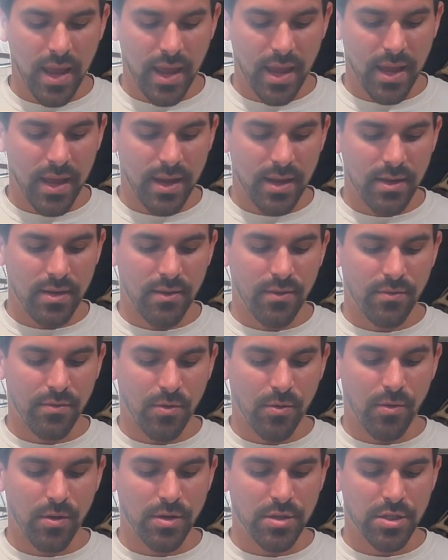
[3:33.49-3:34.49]
And of
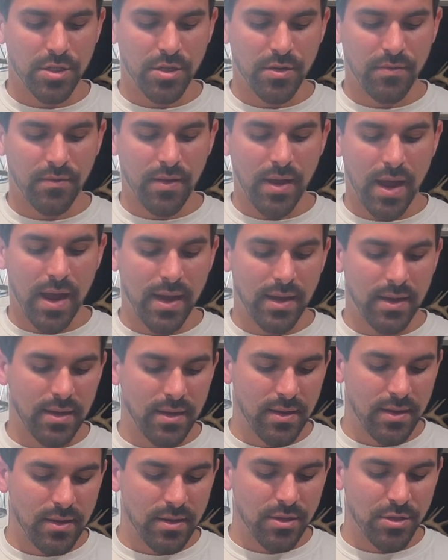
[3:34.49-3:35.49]
course, you've got
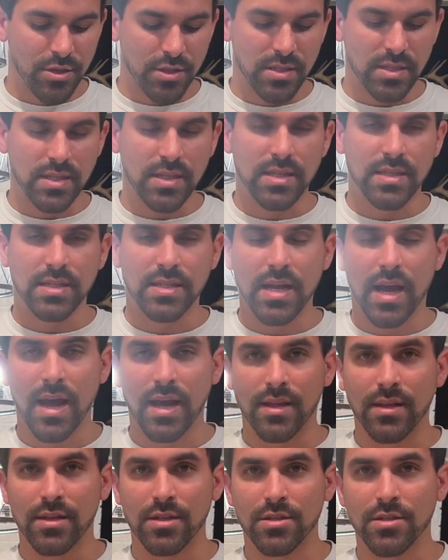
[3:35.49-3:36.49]
just the
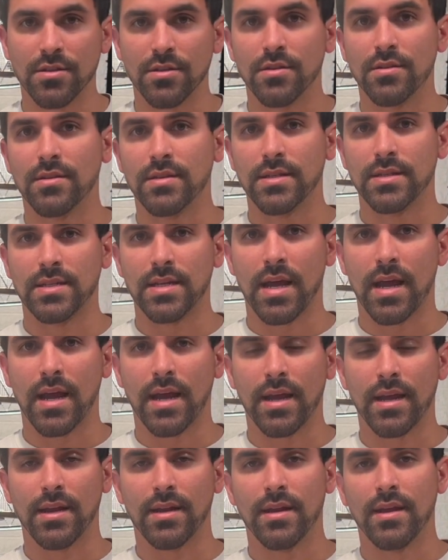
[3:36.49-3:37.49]
stylish
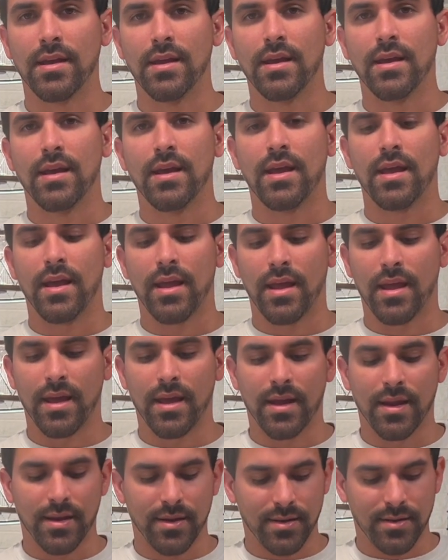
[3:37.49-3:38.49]
design,
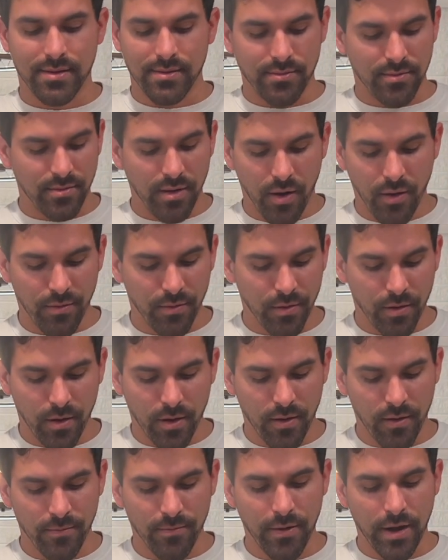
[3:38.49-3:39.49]
and
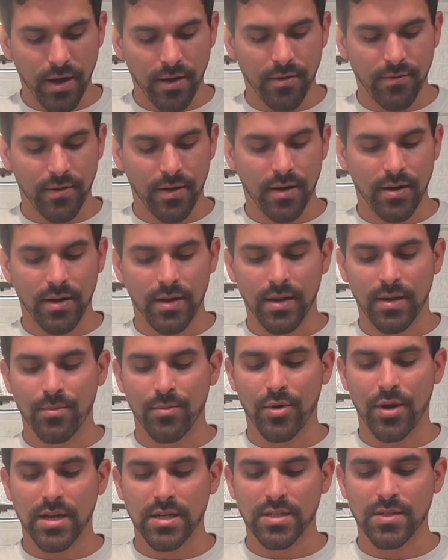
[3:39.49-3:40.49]
overall very, very
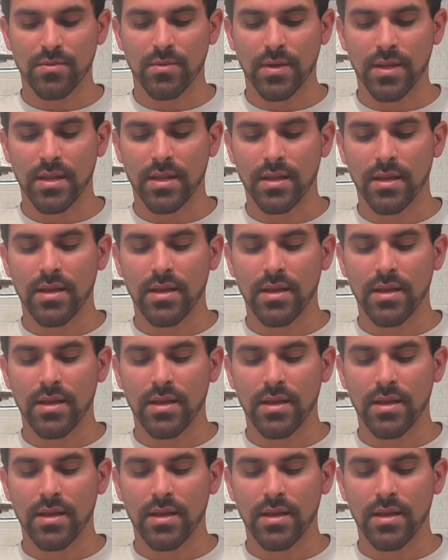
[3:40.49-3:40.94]
impressed with